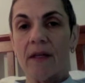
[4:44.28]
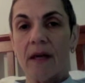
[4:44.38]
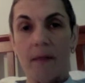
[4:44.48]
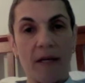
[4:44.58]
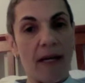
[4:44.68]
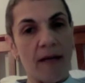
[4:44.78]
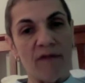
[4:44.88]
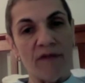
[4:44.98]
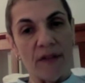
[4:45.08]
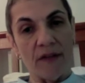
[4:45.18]
I became
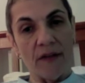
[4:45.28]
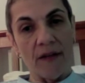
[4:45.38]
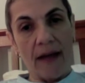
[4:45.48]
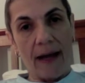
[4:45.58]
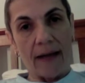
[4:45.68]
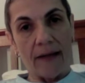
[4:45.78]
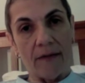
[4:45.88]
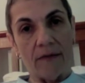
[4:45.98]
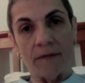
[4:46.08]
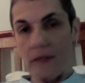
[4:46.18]
physically
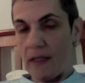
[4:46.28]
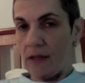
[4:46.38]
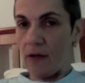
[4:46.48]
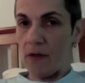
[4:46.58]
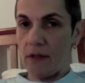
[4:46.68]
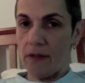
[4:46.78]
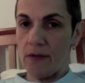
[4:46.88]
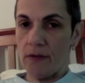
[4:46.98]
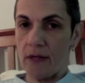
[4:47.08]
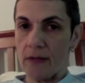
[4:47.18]
active in early
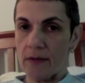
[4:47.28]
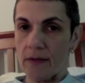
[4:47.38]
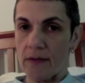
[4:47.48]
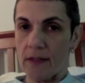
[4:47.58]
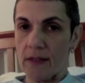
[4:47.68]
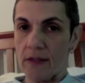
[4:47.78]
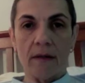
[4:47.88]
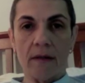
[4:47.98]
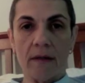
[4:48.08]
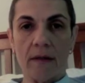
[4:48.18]
2006.
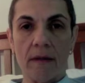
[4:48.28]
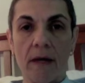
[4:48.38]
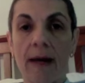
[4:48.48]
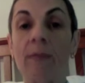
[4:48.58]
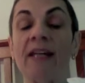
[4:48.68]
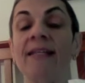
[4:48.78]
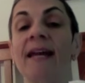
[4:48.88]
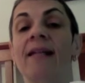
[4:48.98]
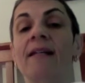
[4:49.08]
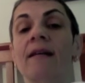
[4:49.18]
I
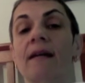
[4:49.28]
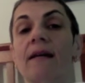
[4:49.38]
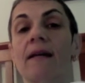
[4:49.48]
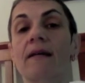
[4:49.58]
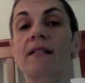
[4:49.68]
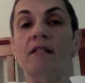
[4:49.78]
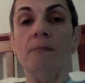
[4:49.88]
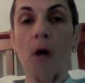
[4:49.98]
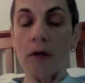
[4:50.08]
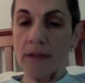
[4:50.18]
maintain a
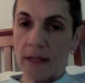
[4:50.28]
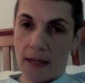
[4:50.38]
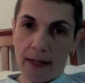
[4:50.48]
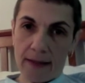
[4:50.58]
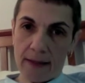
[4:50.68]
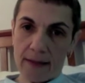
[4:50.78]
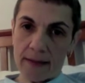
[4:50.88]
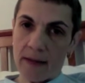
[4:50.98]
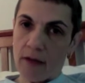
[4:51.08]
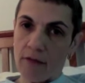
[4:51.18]
Spartan diet that is
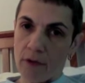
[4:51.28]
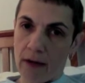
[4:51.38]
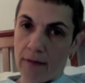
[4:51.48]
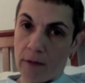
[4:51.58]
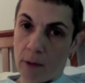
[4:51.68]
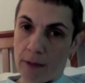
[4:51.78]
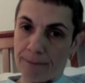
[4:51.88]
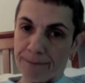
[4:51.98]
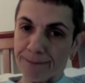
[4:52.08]
not for everyone.